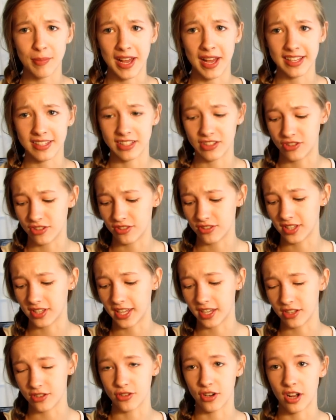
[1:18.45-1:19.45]
Maxx. It's just
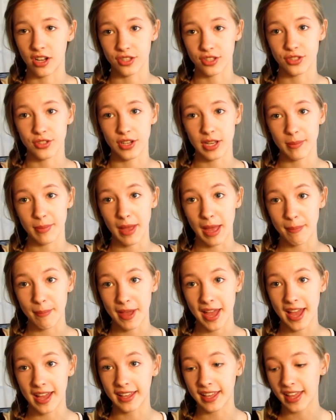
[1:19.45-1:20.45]
like a drawstring
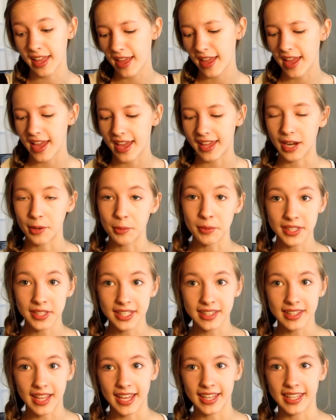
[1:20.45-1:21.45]
backpack and I
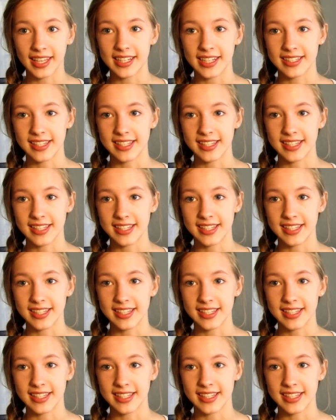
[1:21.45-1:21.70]
really like it.